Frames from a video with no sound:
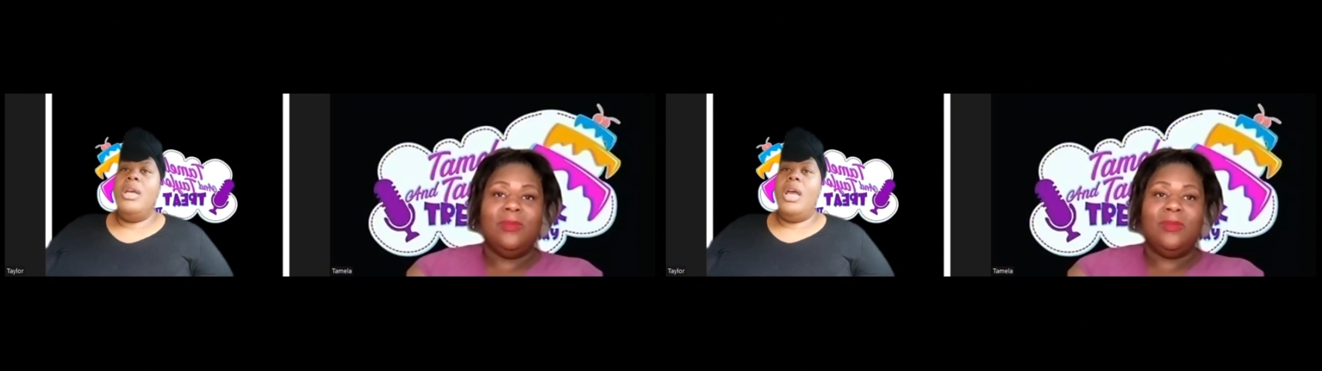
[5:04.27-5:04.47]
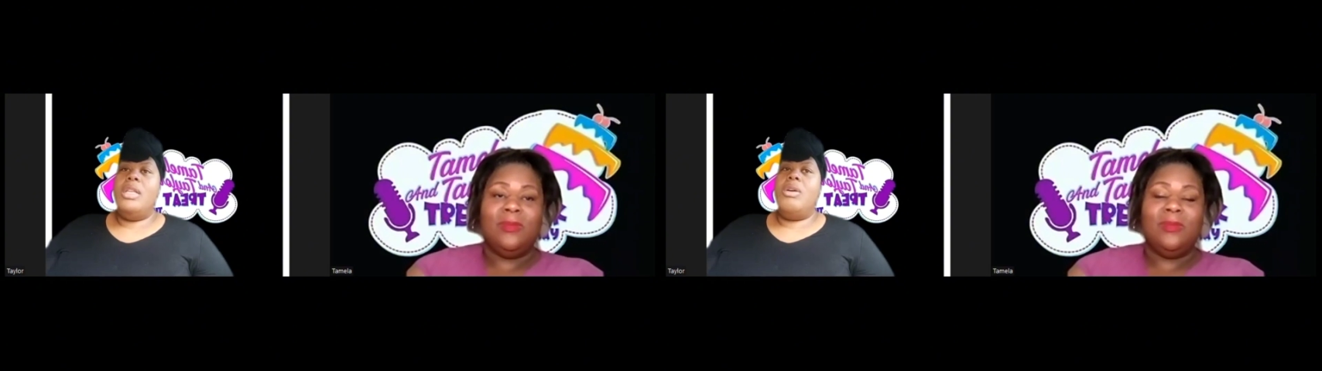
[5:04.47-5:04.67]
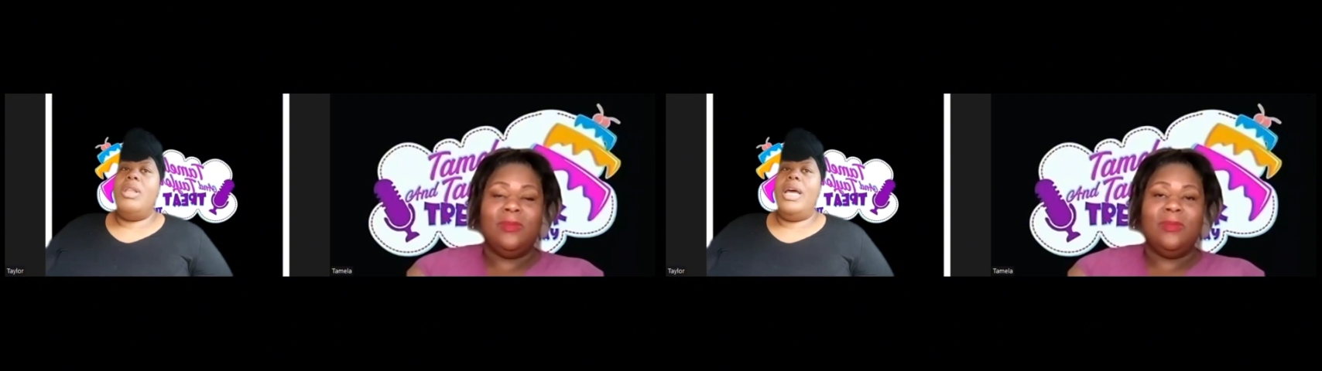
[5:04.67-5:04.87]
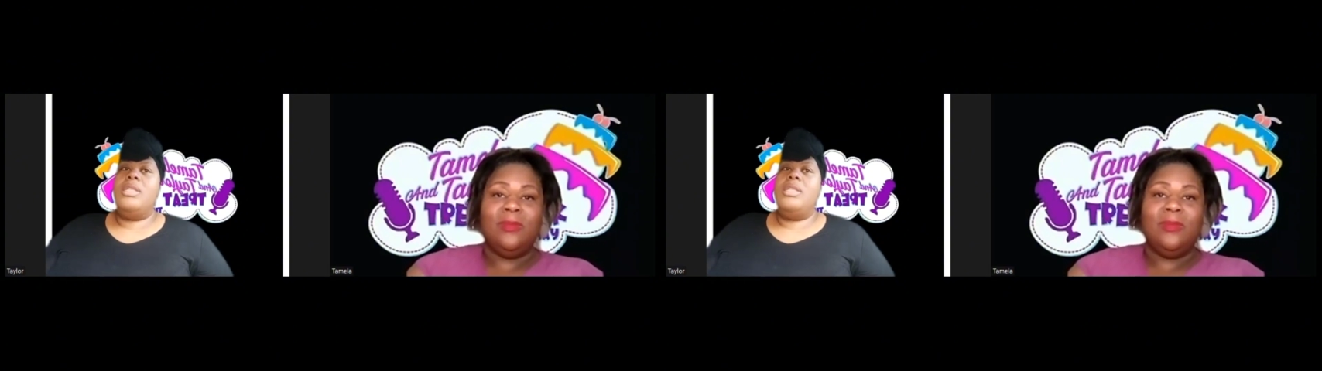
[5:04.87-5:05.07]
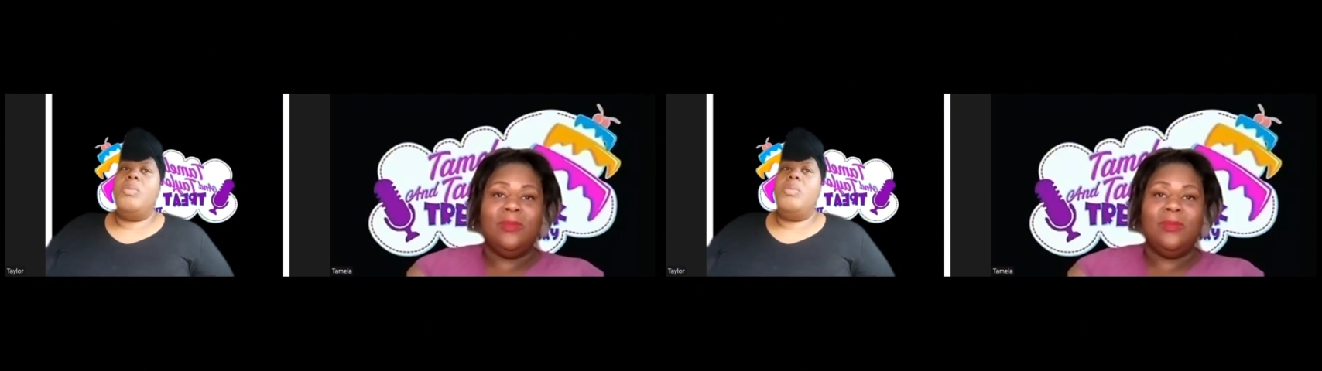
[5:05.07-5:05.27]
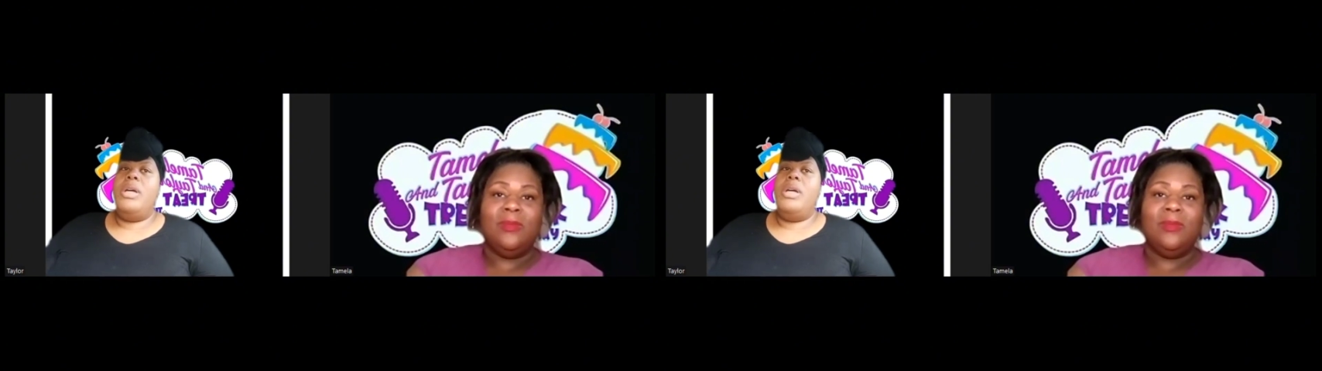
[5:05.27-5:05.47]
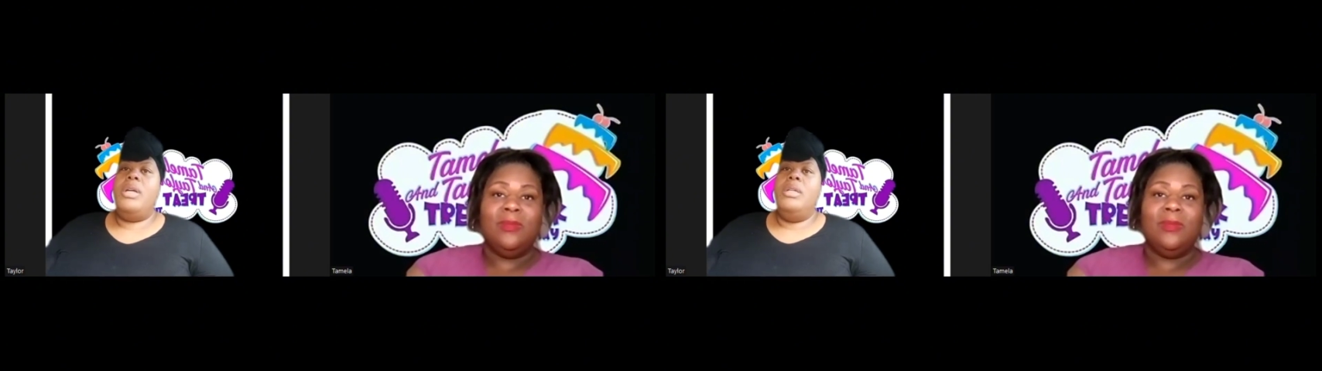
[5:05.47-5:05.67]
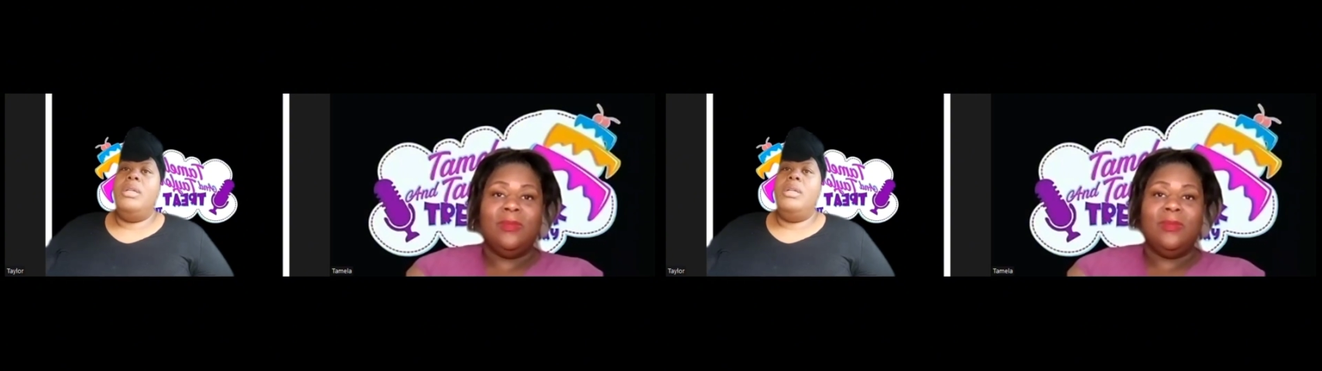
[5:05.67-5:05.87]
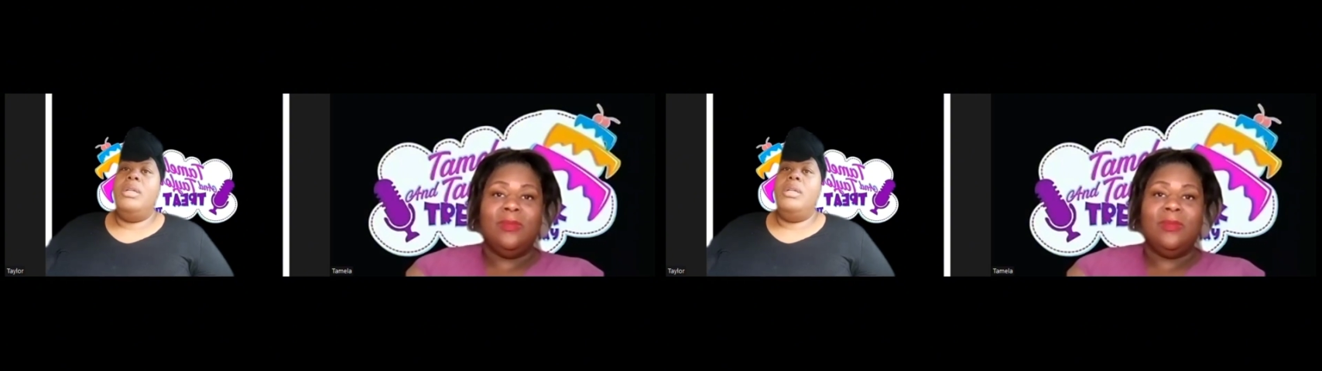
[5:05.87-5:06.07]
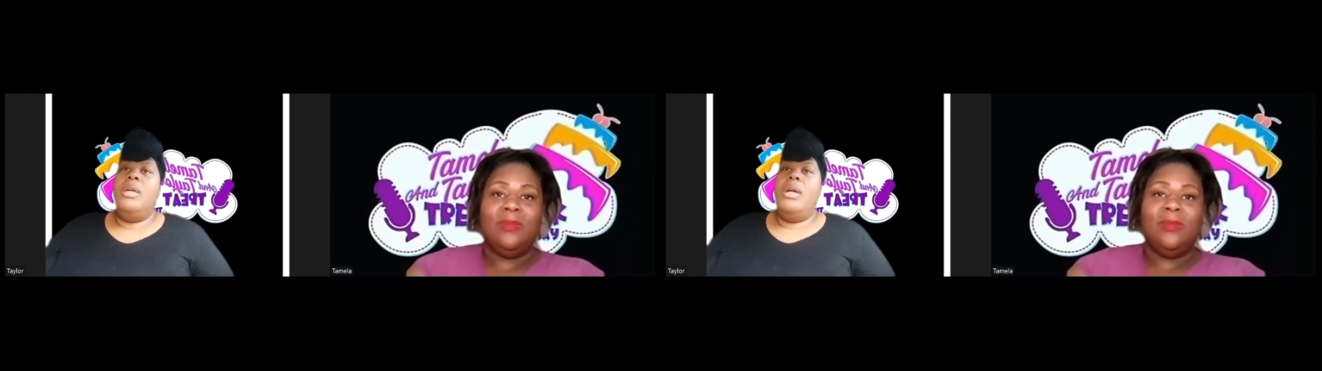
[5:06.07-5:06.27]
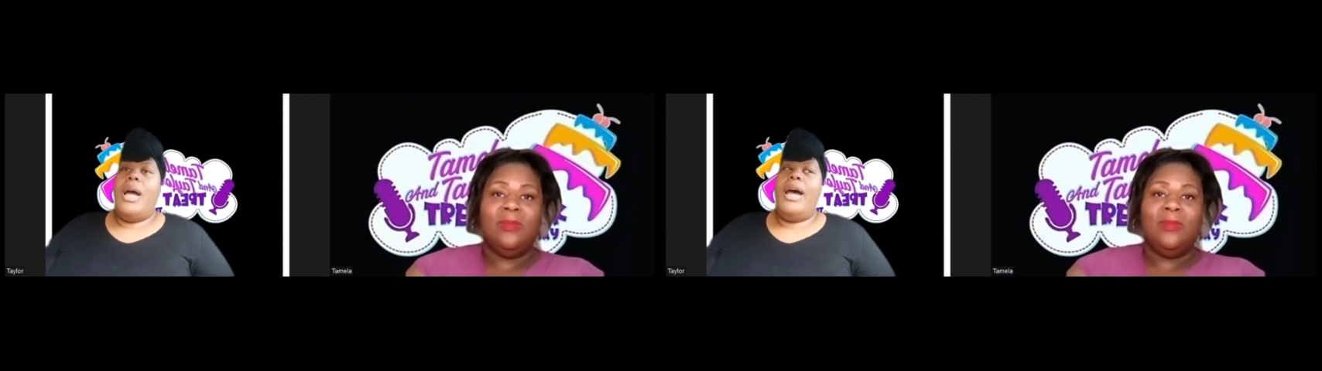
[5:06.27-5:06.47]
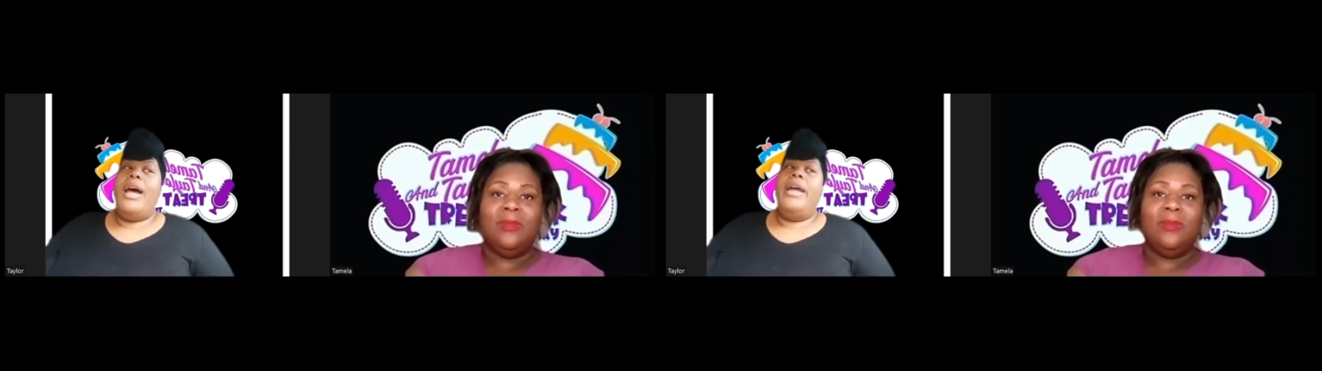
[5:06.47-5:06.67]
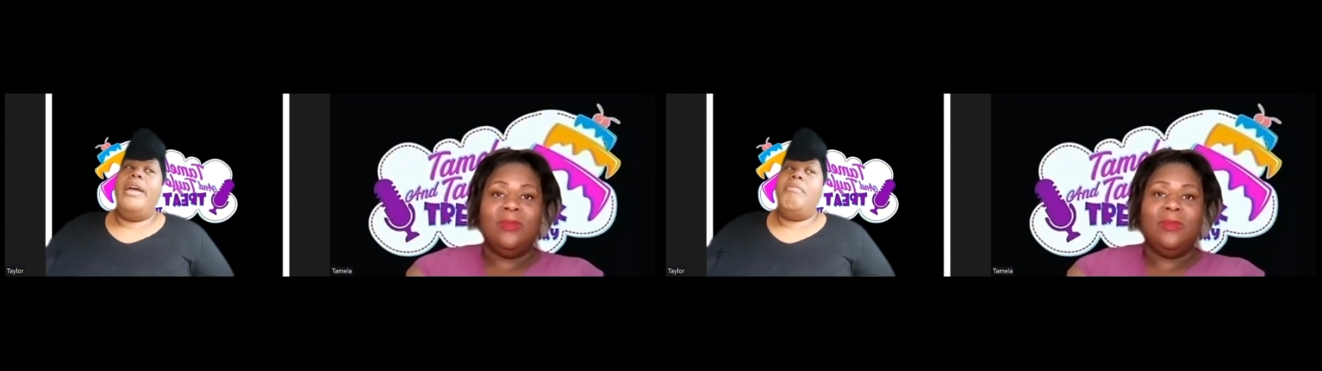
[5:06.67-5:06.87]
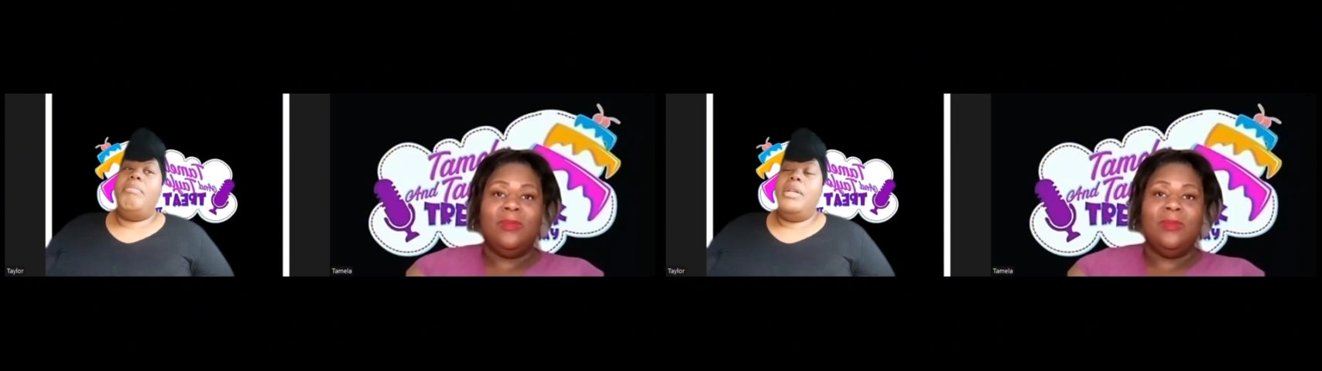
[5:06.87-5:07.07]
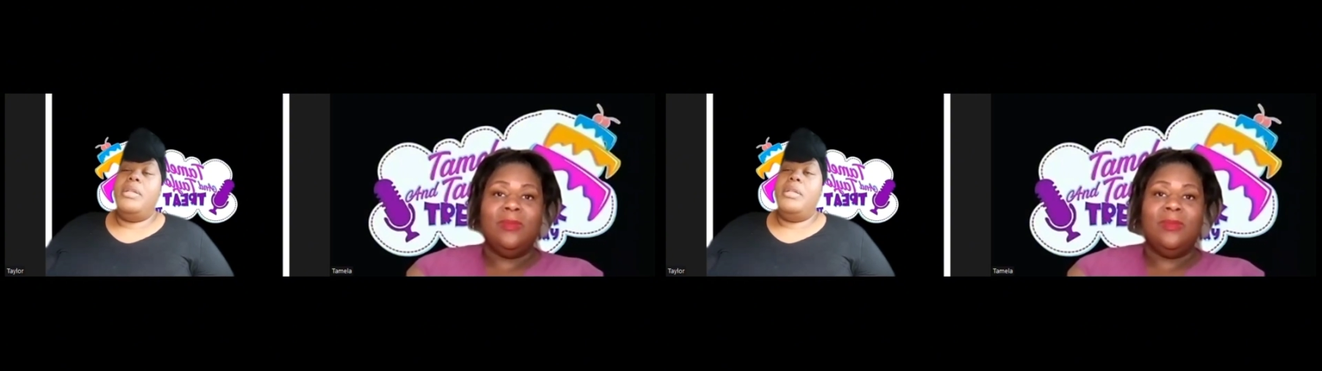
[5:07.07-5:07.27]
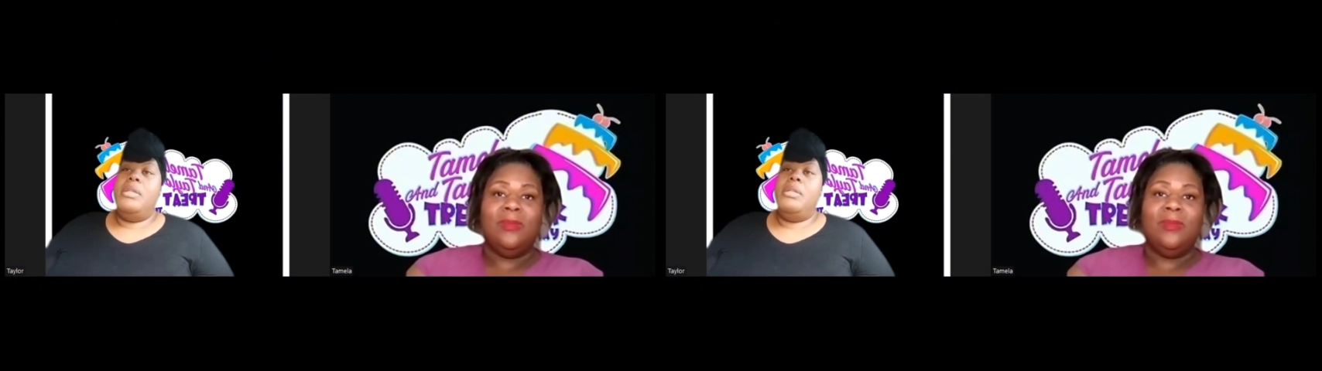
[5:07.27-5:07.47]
Speaker 1: and so that's what i have been